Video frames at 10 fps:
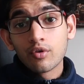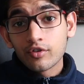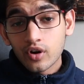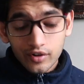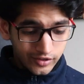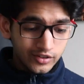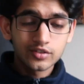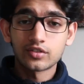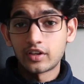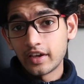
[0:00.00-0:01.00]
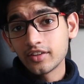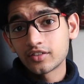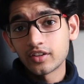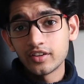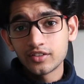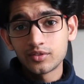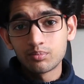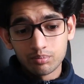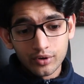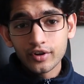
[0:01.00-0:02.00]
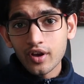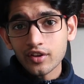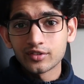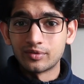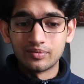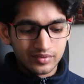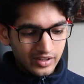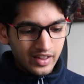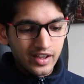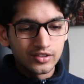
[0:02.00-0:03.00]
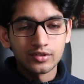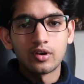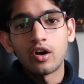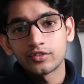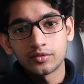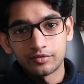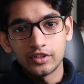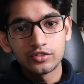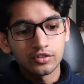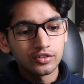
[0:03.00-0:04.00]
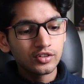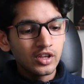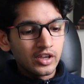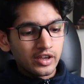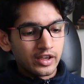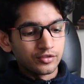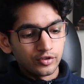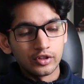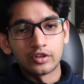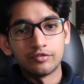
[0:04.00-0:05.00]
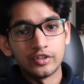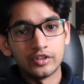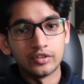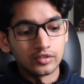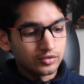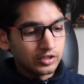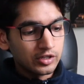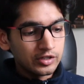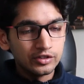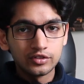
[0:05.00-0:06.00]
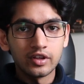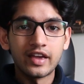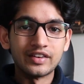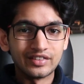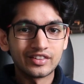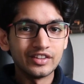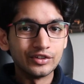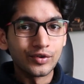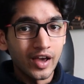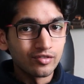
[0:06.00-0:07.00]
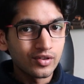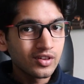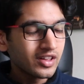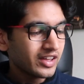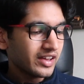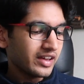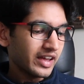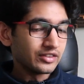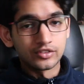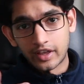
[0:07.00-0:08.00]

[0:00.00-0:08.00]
overall, this case is pretty awesome. It has awesome features, it has really convenient keys and key travel, and